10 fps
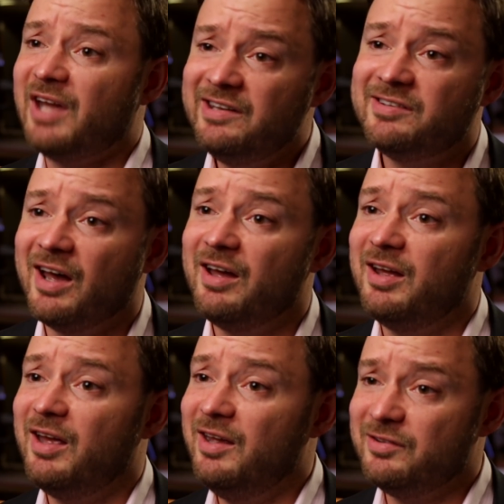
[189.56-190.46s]
Data
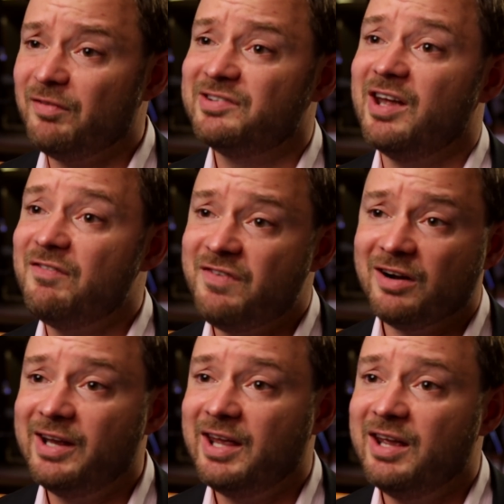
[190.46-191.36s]
is obviously a
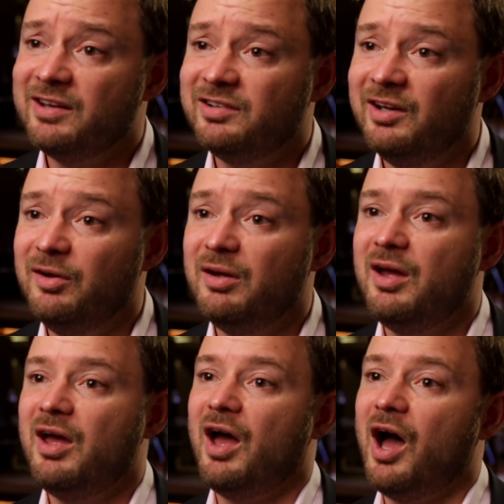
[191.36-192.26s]
very key issue.
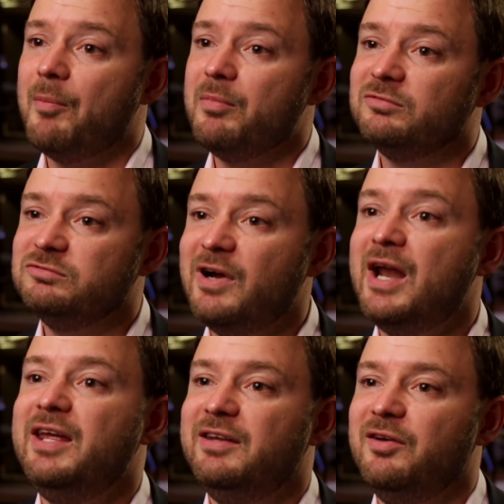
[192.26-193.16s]

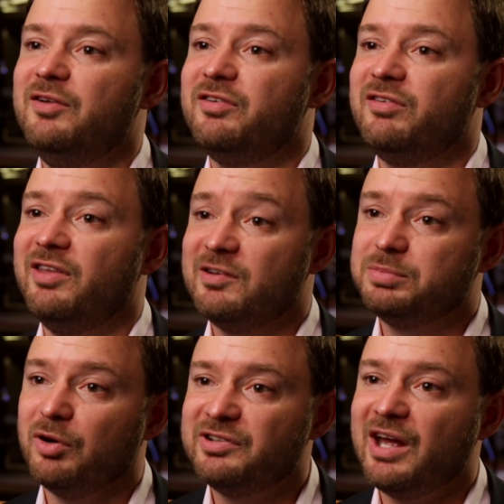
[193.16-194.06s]
Really use this
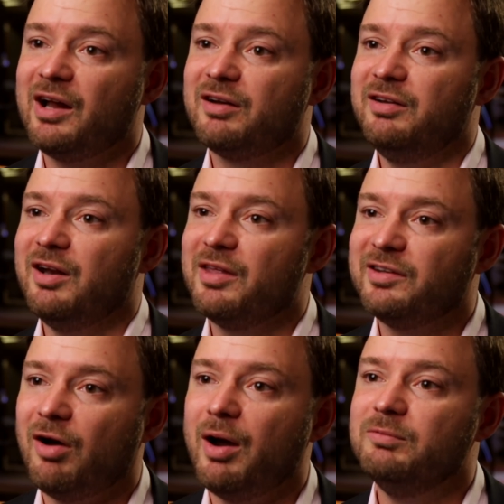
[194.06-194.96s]
project, the
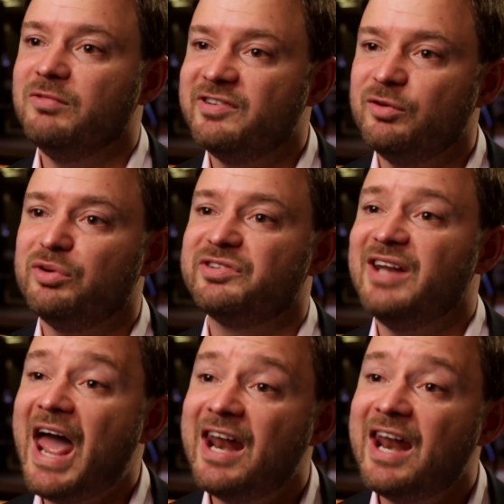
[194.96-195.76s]
time, resource and